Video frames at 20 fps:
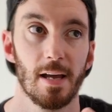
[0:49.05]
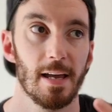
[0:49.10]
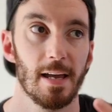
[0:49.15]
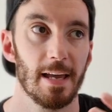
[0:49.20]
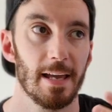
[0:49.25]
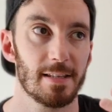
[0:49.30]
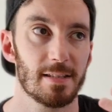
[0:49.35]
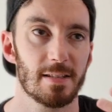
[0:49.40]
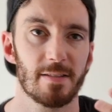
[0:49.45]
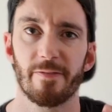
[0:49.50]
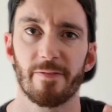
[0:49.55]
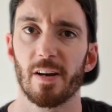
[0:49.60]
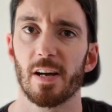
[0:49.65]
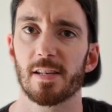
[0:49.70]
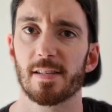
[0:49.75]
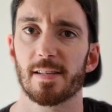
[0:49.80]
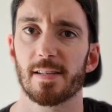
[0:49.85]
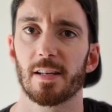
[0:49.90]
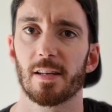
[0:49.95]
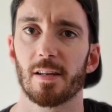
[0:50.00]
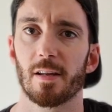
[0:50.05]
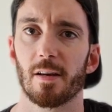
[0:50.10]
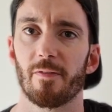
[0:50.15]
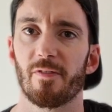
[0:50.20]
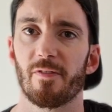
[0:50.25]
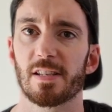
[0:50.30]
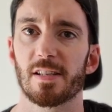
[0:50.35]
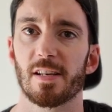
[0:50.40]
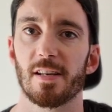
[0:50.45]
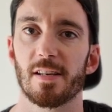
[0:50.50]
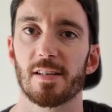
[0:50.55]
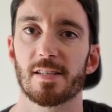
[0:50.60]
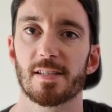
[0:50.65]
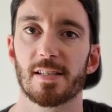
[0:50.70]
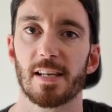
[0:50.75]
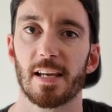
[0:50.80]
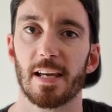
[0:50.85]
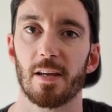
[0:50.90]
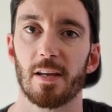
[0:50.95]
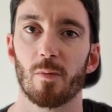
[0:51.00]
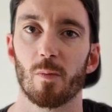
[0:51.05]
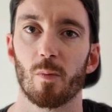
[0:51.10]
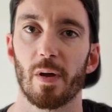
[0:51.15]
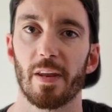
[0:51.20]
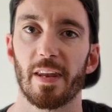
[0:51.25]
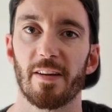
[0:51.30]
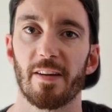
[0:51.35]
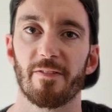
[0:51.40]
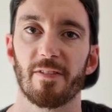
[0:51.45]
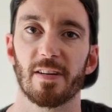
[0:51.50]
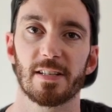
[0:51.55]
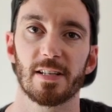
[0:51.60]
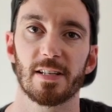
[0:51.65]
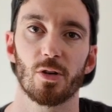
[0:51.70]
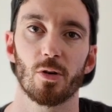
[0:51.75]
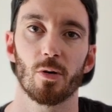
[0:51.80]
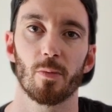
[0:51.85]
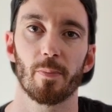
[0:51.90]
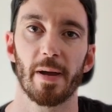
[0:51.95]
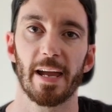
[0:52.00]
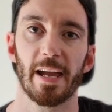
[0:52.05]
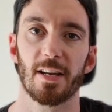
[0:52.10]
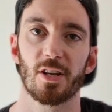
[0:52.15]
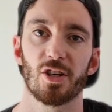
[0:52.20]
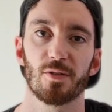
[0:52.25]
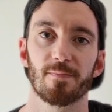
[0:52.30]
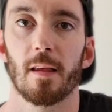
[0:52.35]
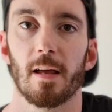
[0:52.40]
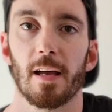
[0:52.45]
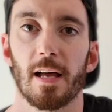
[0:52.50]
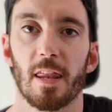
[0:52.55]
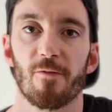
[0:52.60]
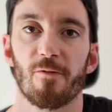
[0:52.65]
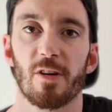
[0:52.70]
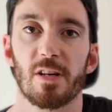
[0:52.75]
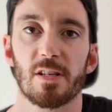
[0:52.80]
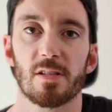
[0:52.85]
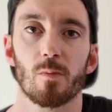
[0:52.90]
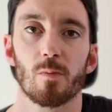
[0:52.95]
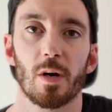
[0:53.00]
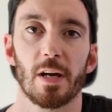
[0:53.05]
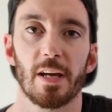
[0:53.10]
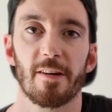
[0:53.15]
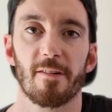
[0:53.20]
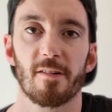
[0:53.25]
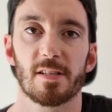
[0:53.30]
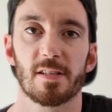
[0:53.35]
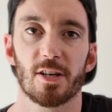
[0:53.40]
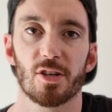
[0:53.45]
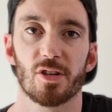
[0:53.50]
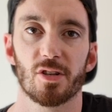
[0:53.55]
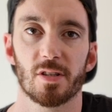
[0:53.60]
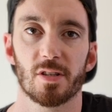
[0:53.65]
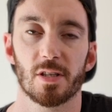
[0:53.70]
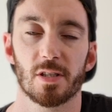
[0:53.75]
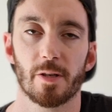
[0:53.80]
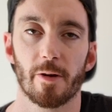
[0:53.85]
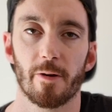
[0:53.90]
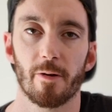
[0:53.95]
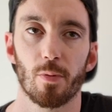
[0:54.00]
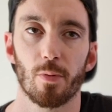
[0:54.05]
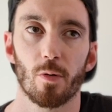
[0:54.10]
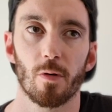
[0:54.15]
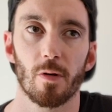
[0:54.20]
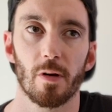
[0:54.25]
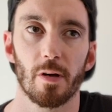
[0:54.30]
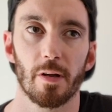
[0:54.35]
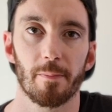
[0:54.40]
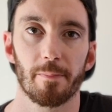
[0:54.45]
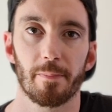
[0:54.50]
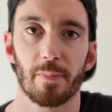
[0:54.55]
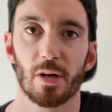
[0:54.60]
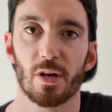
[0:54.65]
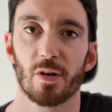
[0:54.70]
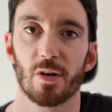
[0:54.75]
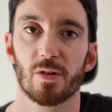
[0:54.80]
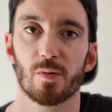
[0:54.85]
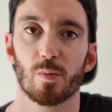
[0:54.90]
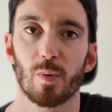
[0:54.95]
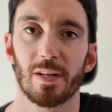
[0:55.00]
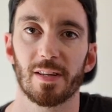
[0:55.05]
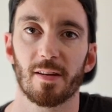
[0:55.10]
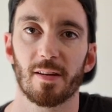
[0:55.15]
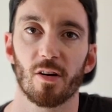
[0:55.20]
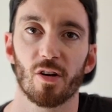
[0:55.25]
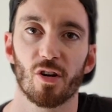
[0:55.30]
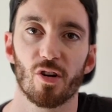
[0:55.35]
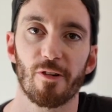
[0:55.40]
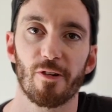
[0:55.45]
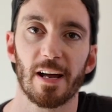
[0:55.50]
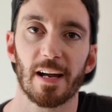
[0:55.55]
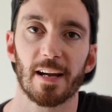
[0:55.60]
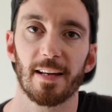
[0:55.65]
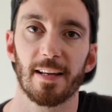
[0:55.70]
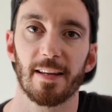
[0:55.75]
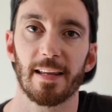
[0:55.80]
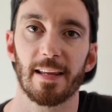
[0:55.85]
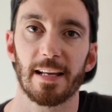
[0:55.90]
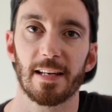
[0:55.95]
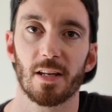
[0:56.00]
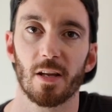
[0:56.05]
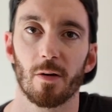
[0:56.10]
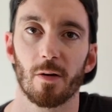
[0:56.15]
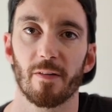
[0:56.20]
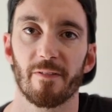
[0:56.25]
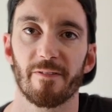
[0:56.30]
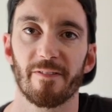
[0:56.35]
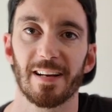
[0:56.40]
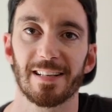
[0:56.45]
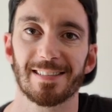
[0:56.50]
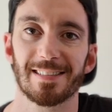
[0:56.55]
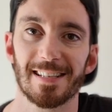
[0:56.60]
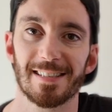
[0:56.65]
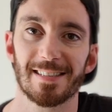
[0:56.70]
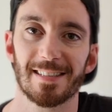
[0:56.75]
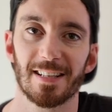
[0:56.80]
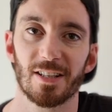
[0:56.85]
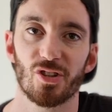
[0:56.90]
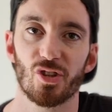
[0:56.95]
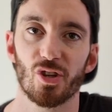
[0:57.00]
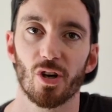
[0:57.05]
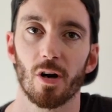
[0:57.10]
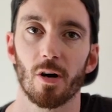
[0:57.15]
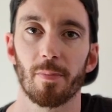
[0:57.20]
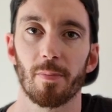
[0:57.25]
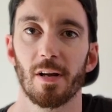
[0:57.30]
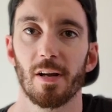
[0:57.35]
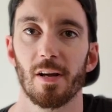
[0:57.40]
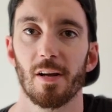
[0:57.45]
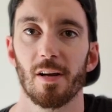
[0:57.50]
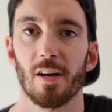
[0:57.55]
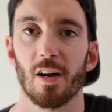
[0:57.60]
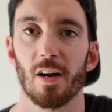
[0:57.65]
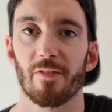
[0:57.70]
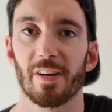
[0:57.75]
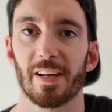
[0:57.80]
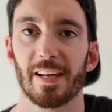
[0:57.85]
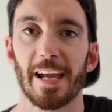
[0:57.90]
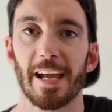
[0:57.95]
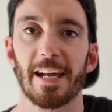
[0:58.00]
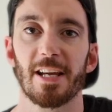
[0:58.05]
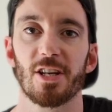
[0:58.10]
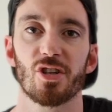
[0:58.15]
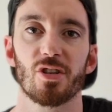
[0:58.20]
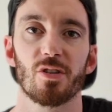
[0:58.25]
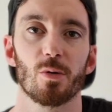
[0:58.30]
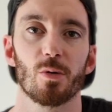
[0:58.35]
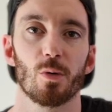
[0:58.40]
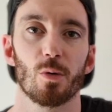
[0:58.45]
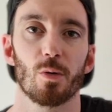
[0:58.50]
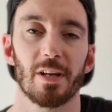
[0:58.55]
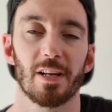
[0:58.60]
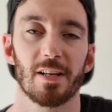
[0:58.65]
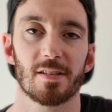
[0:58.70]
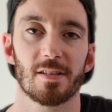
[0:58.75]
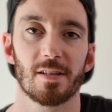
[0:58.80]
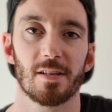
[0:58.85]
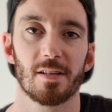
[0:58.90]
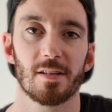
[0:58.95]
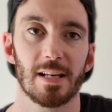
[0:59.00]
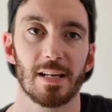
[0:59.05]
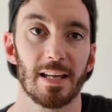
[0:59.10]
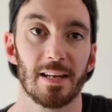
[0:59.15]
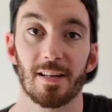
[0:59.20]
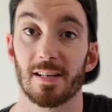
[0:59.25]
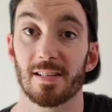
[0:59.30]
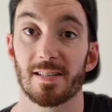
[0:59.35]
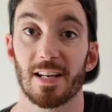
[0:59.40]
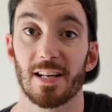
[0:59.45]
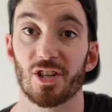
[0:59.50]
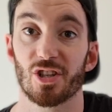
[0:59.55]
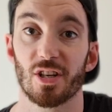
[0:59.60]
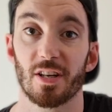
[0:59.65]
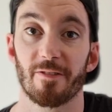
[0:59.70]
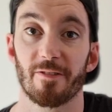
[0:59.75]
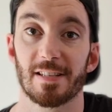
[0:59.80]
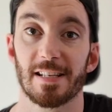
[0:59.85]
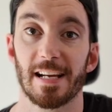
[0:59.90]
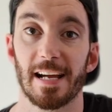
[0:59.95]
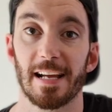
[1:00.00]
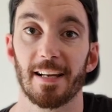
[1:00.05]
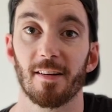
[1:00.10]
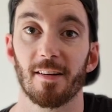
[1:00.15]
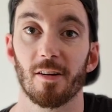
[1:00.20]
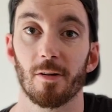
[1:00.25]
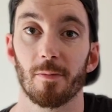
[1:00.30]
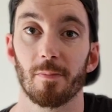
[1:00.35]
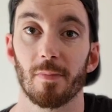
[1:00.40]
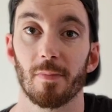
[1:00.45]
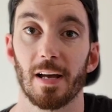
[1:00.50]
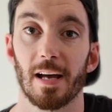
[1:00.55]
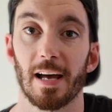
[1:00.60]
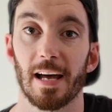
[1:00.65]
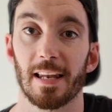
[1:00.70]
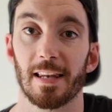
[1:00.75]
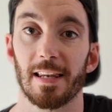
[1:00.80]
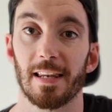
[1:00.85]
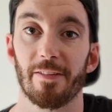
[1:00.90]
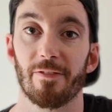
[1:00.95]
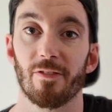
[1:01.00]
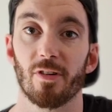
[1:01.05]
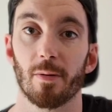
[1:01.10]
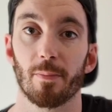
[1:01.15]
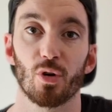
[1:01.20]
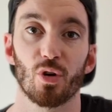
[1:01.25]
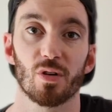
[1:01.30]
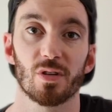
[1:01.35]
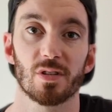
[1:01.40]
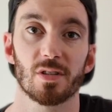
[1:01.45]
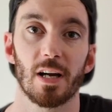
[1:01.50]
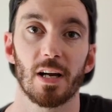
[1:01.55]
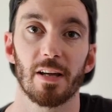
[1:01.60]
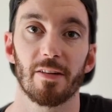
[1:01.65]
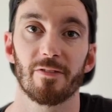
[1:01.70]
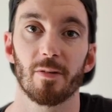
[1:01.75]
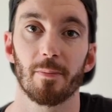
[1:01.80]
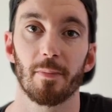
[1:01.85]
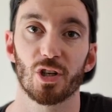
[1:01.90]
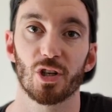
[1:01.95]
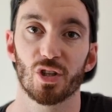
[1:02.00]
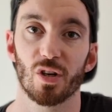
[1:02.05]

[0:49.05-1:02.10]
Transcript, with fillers: it's the first thing that visitors see when they visit your page. And the reason why hero sections are so important because when done correctly, they do a fantastic job of engaging your audiences and essentially retaining them and leaving them on your site for much